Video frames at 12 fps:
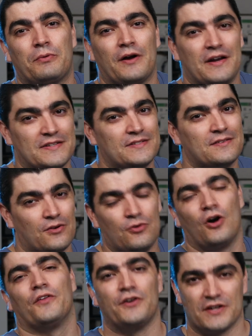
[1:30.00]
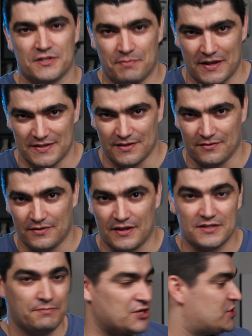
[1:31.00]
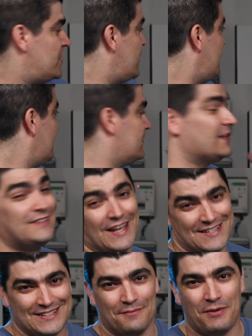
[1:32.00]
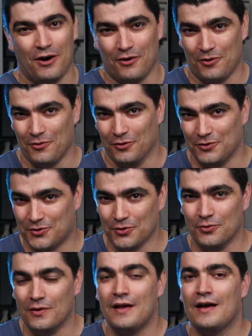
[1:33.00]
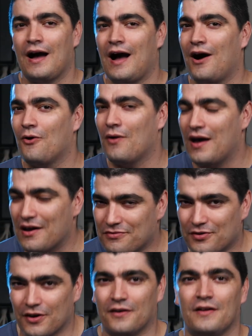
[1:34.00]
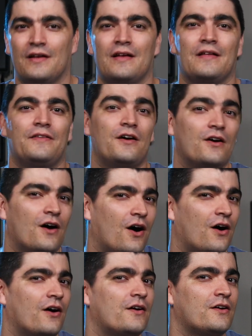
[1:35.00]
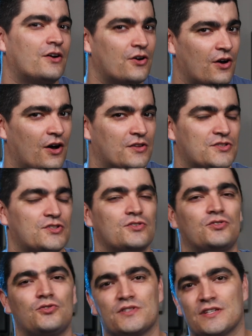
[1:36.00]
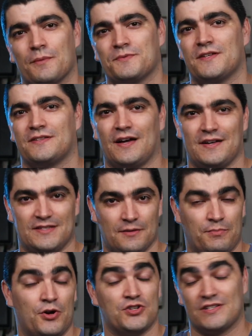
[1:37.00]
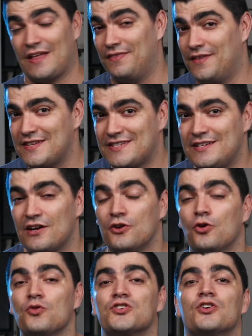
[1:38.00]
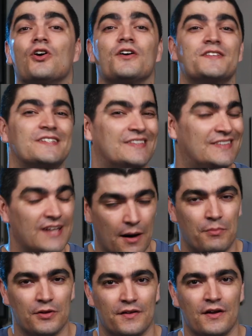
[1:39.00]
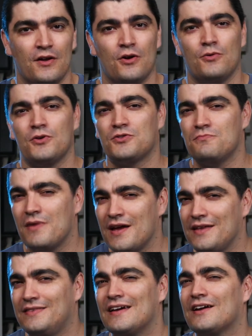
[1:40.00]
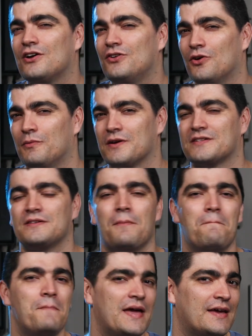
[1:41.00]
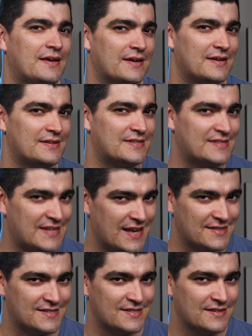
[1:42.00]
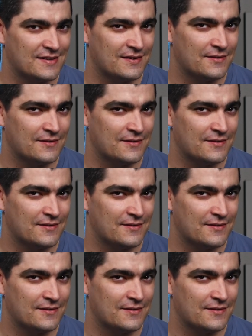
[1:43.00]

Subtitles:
price, rather expensive, especially the Tesla Powerwall 2. However, there are grants to subsidize the purchase, and this year those grants doubled, which made the economics make sense.